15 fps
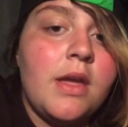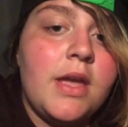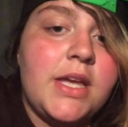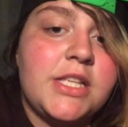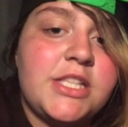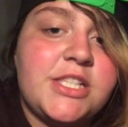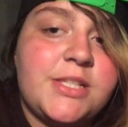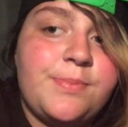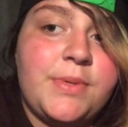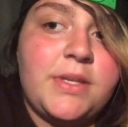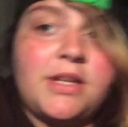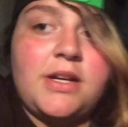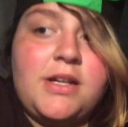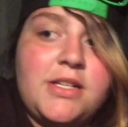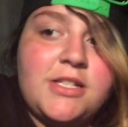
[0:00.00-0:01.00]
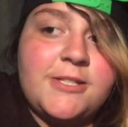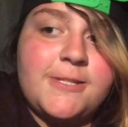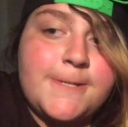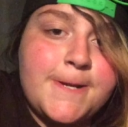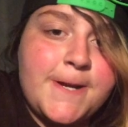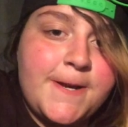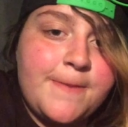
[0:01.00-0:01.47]
It's
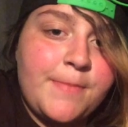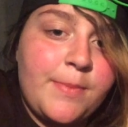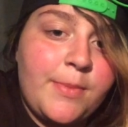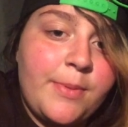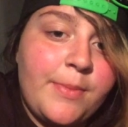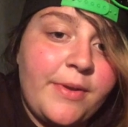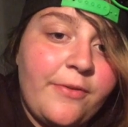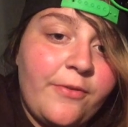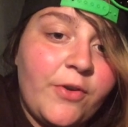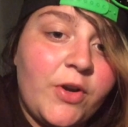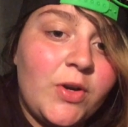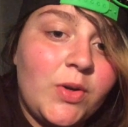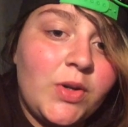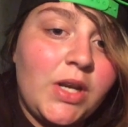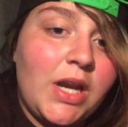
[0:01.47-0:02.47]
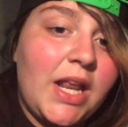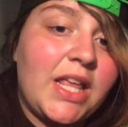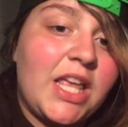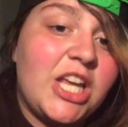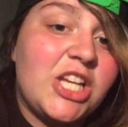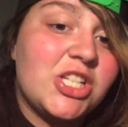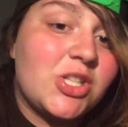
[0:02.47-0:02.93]
because um, I'm on my phone and
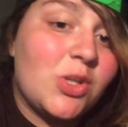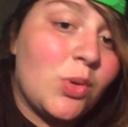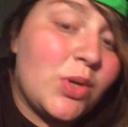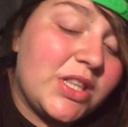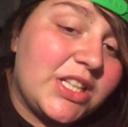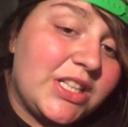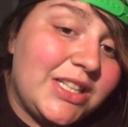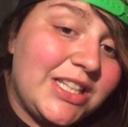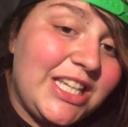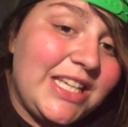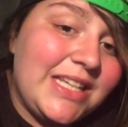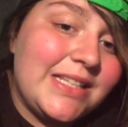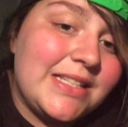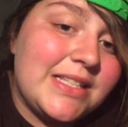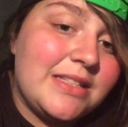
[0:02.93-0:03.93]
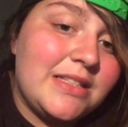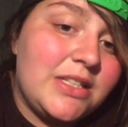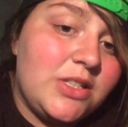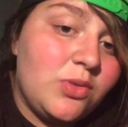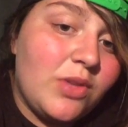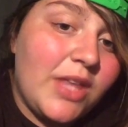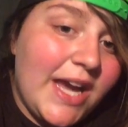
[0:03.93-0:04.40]
I can't just go get the links and
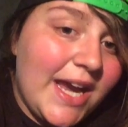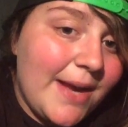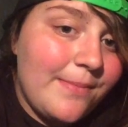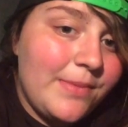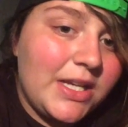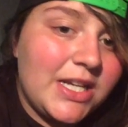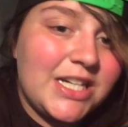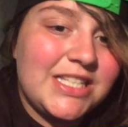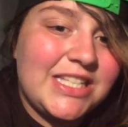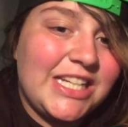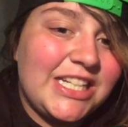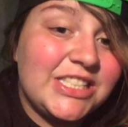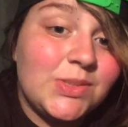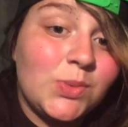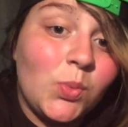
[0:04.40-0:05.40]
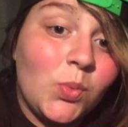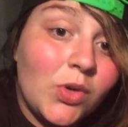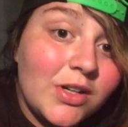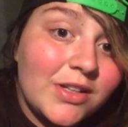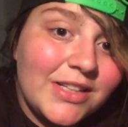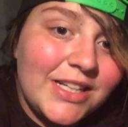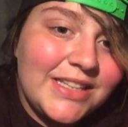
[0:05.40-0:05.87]
then do that because that doesn't
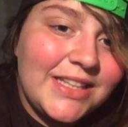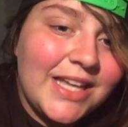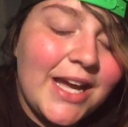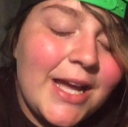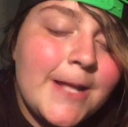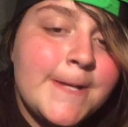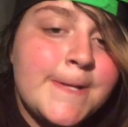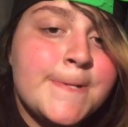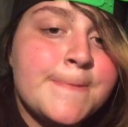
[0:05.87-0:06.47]
work like that.